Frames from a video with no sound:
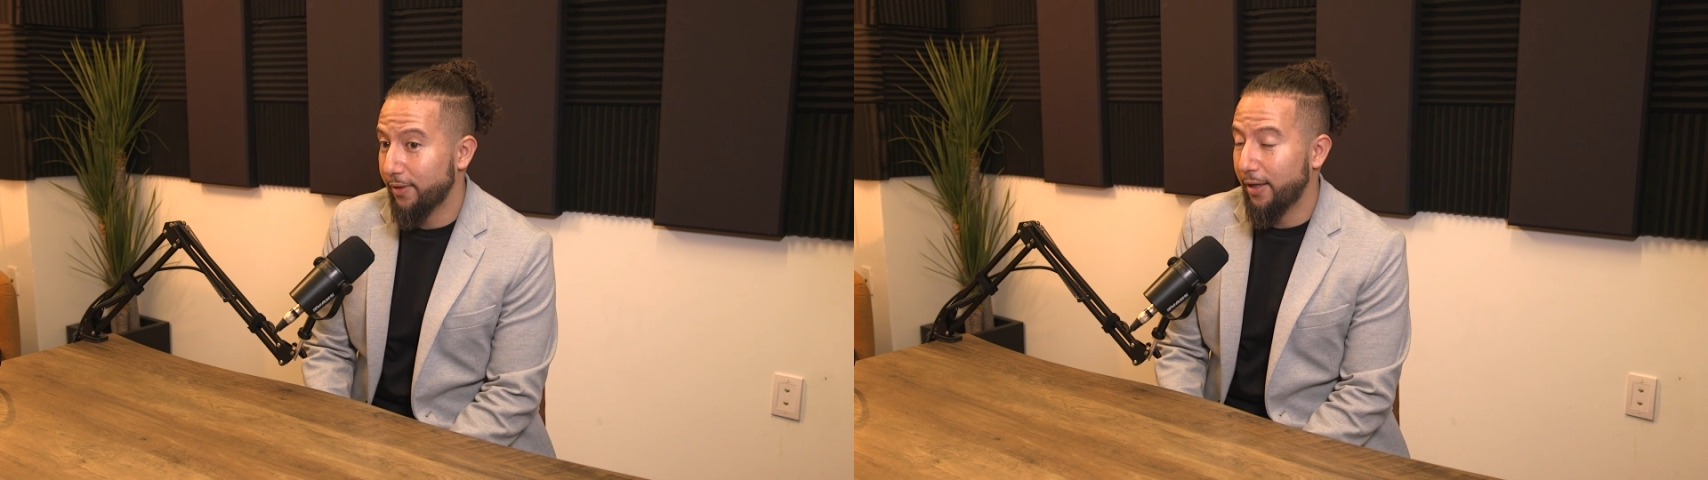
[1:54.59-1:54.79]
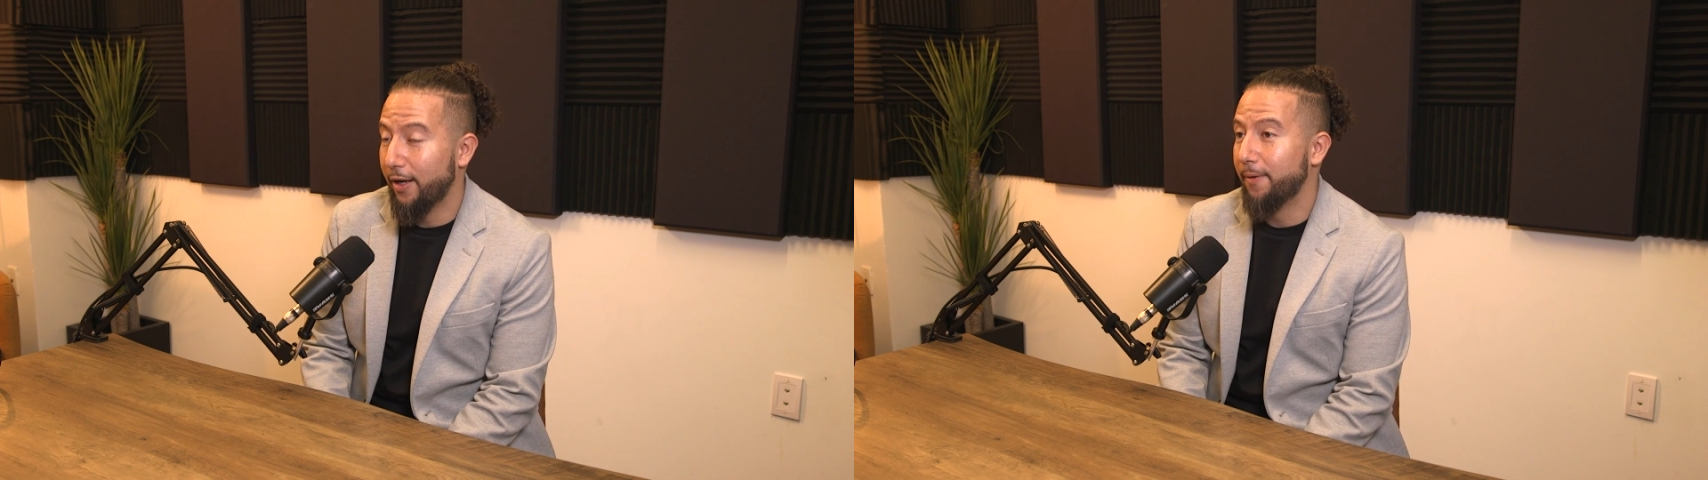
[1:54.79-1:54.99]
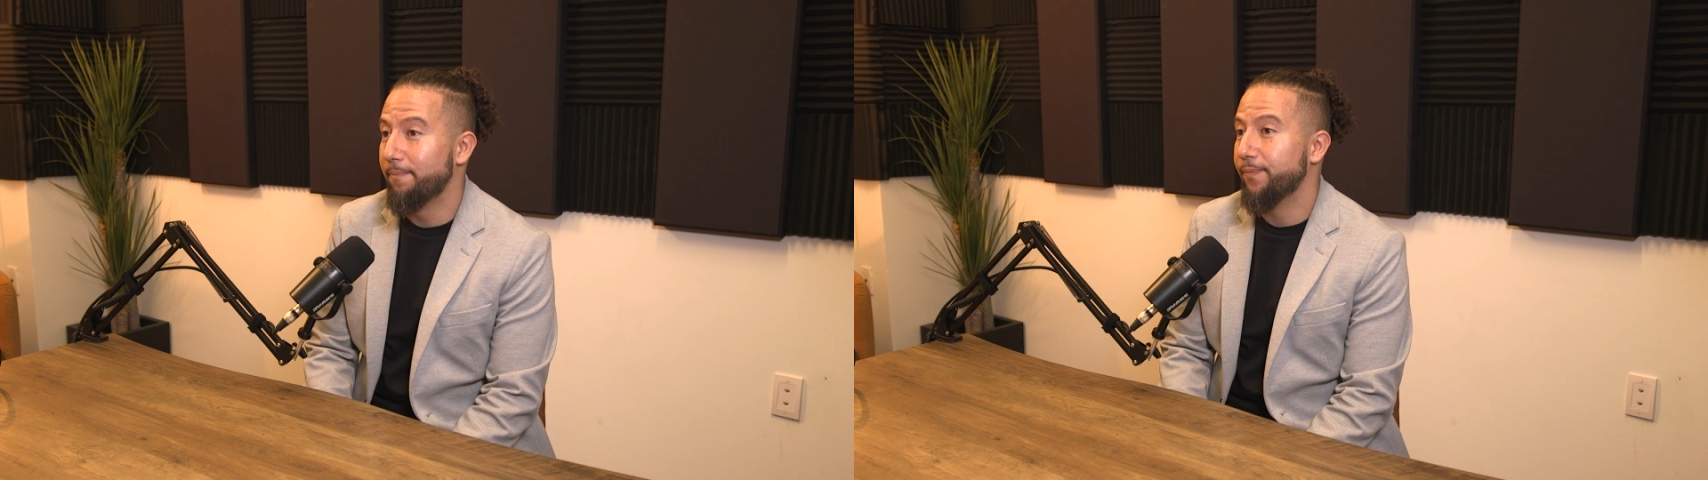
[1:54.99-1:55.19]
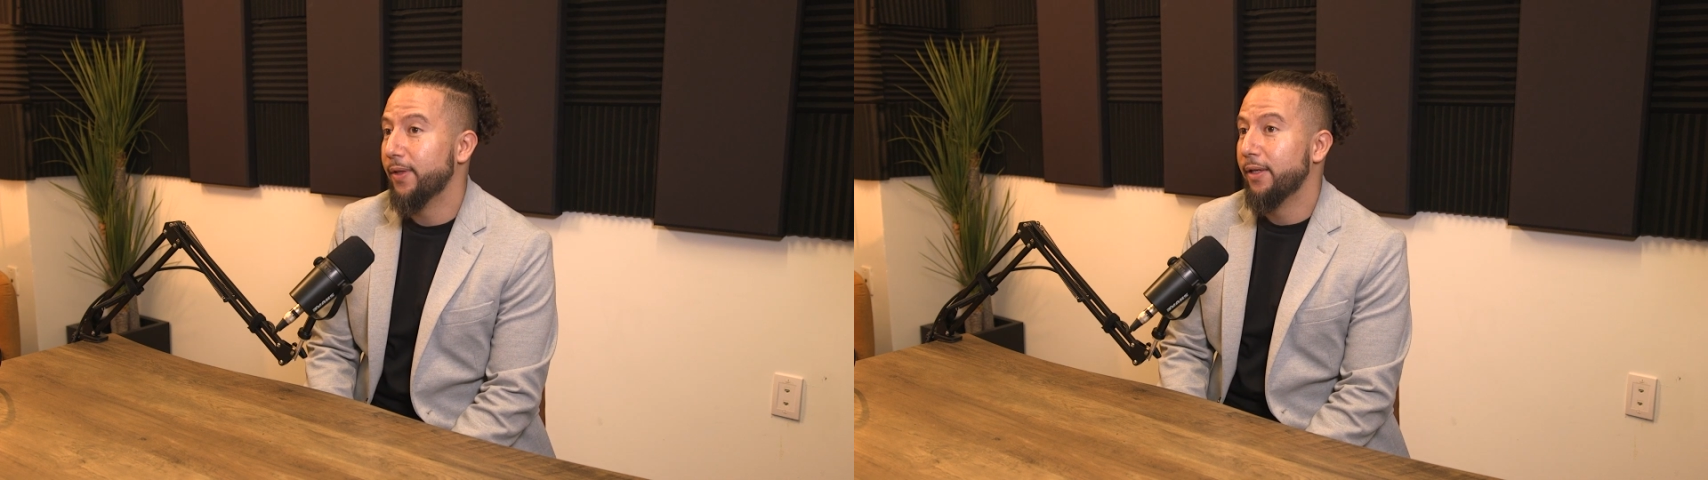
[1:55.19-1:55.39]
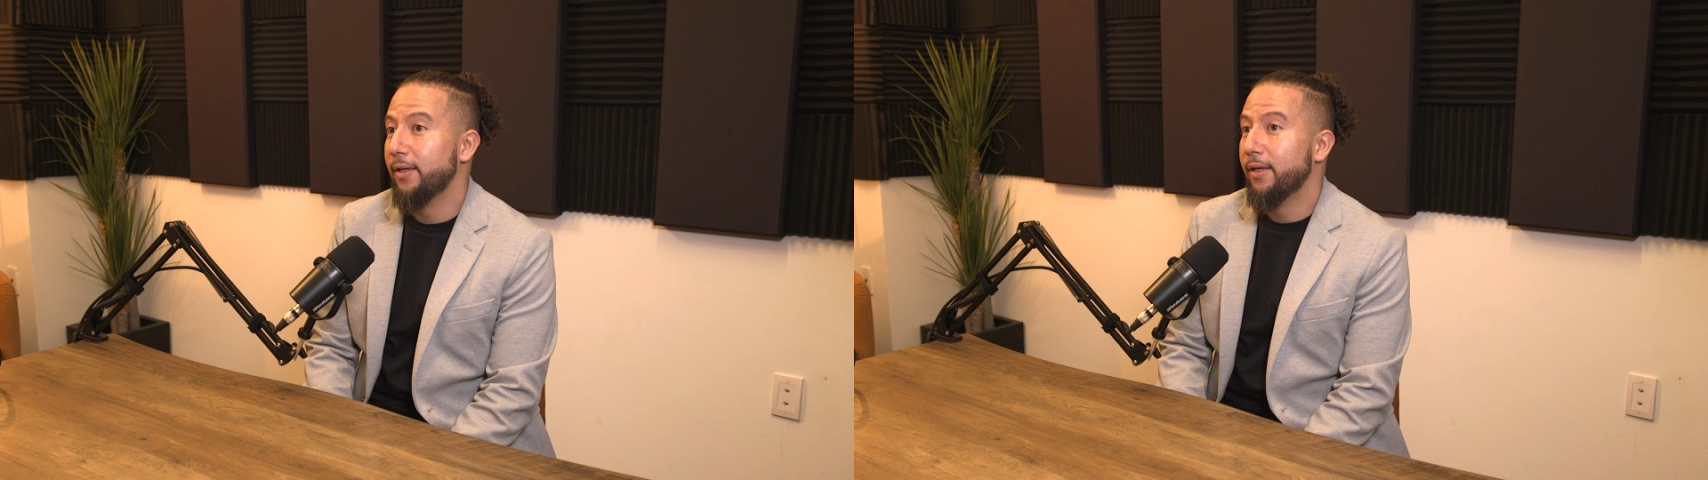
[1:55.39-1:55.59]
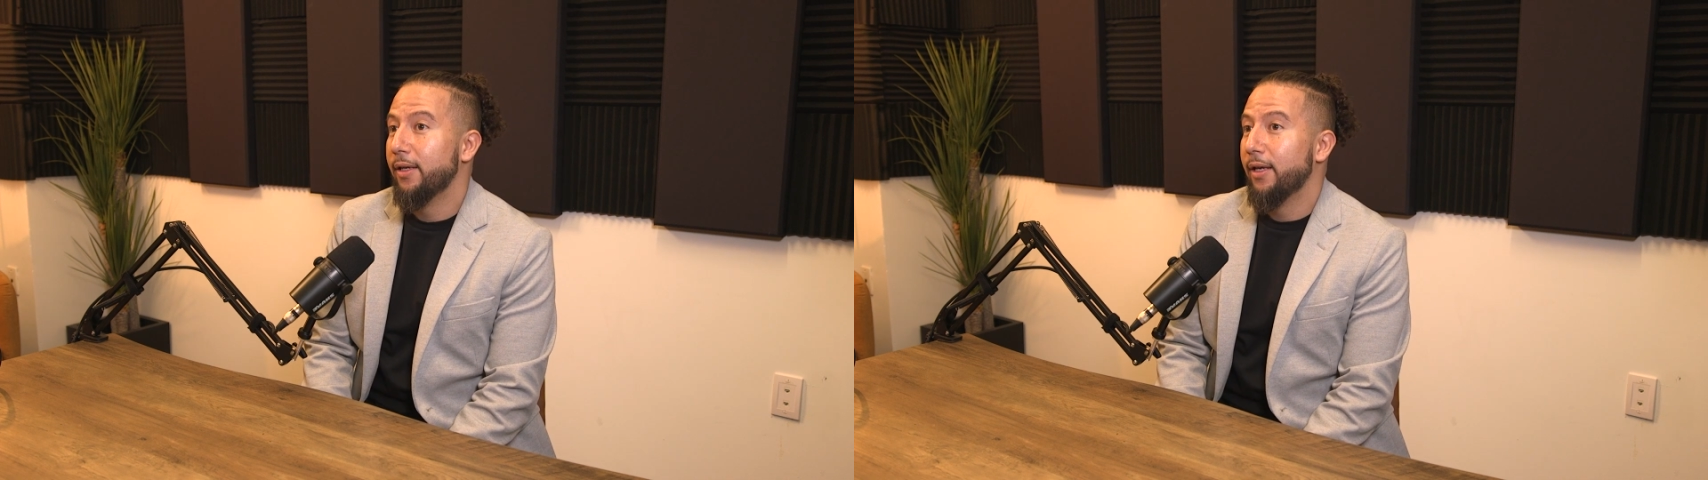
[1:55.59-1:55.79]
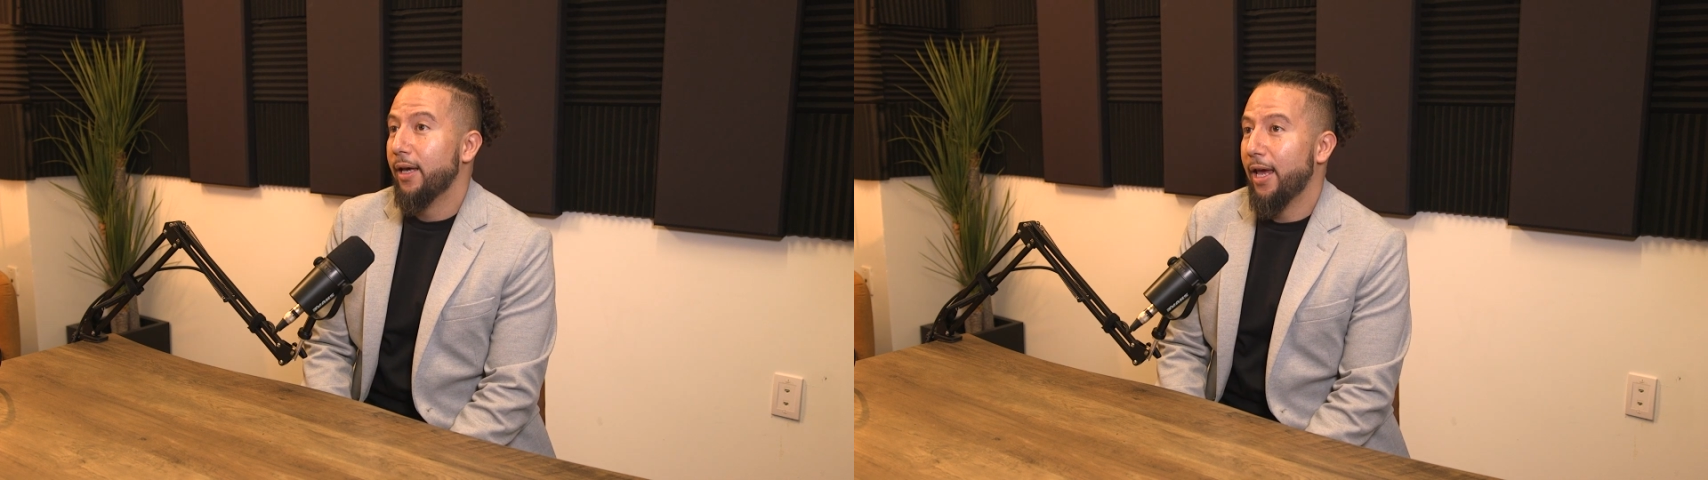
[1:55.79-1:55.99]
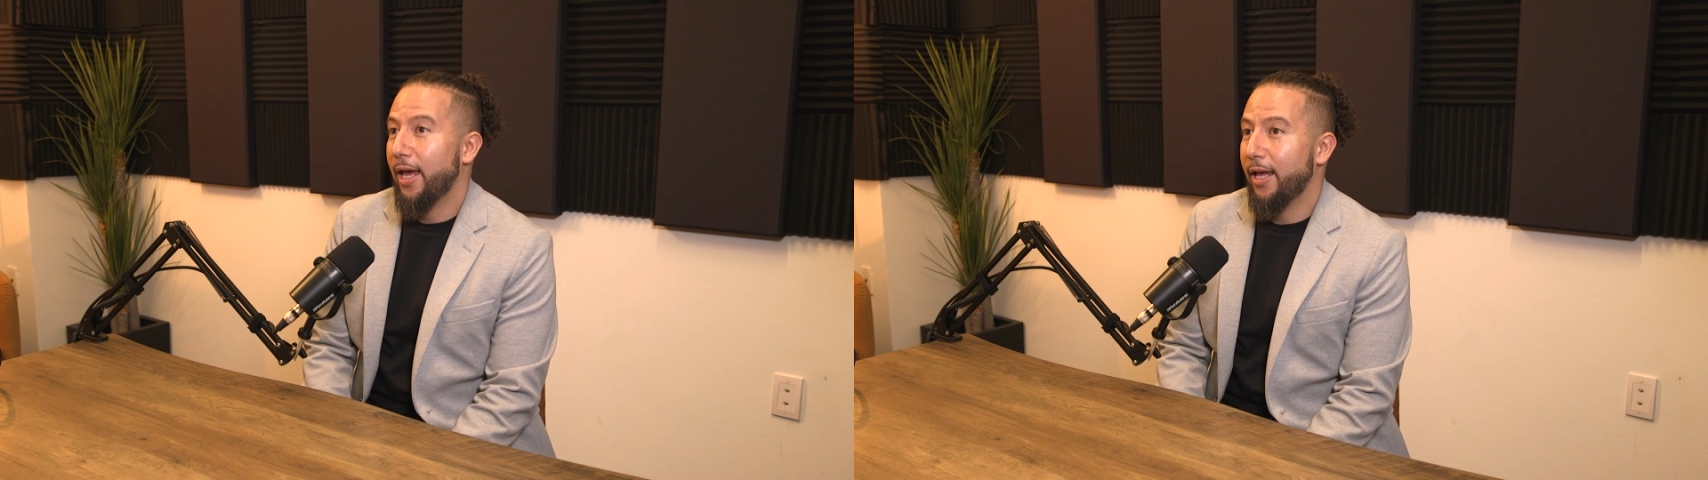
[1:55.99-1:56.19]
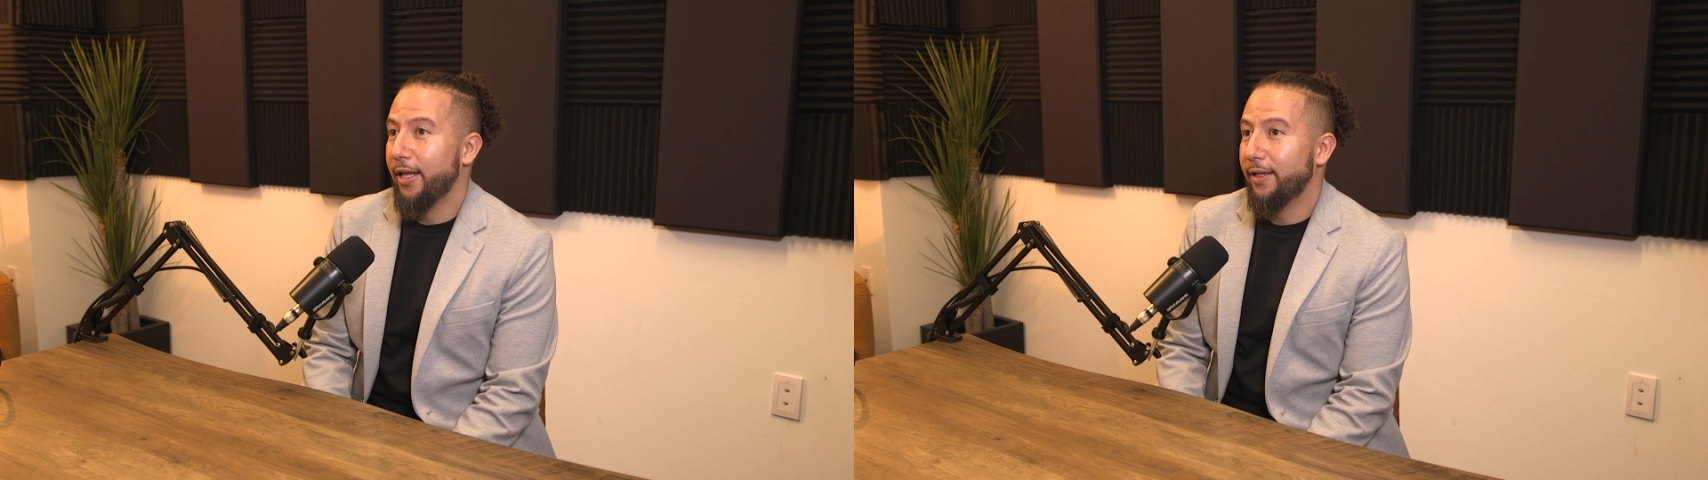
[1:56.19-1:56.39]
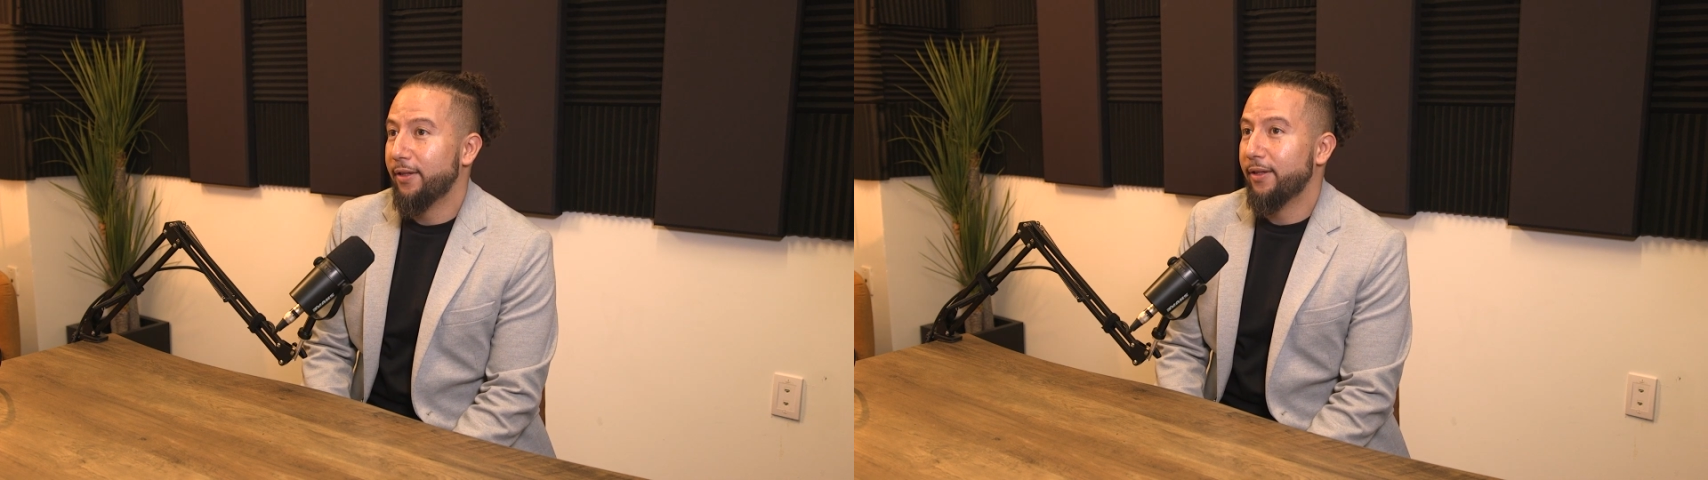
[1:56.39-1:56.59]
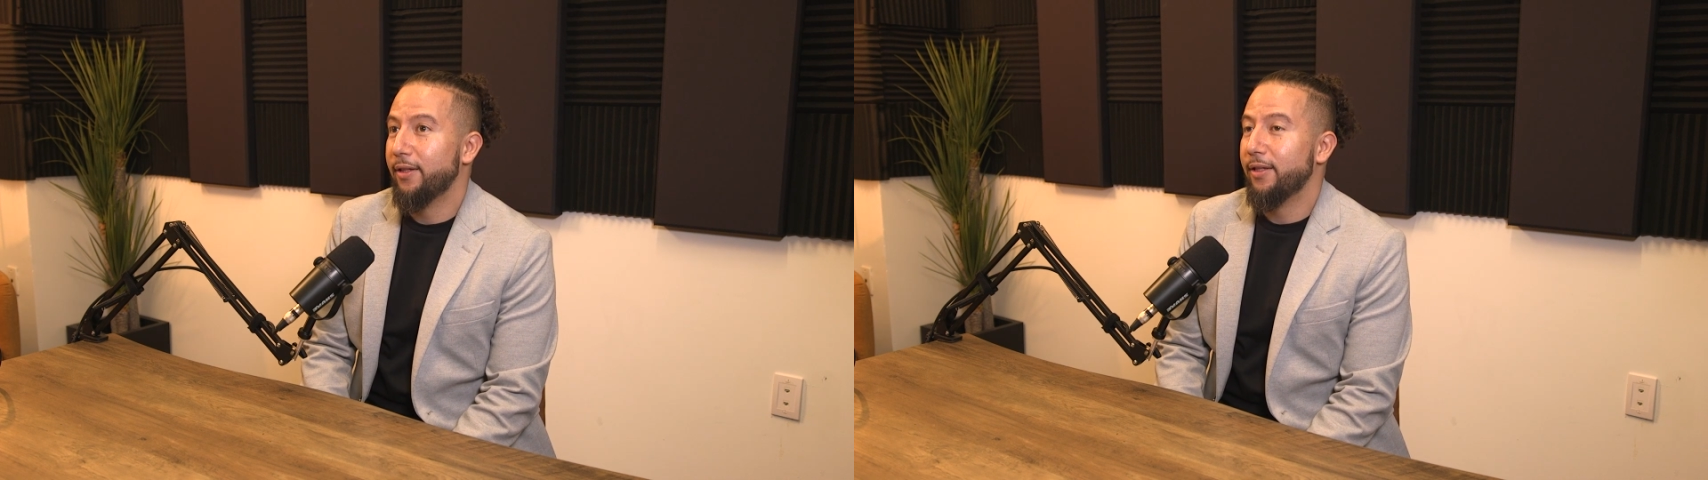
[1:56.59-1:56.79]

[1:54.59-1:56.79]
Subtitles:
And